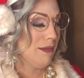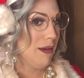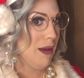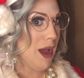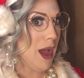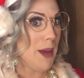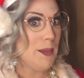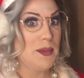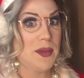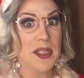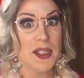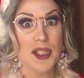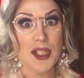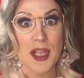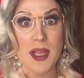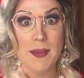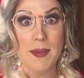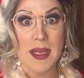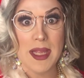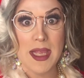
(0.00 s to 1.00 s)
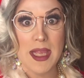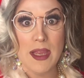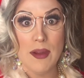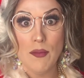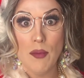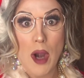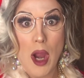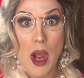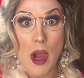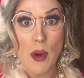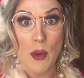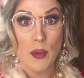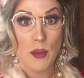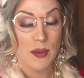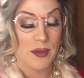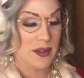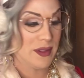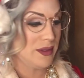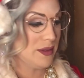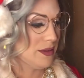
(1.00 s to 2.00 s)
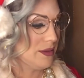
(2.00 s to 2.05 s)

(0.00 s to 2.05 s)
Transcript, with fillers: up the chimney he rose.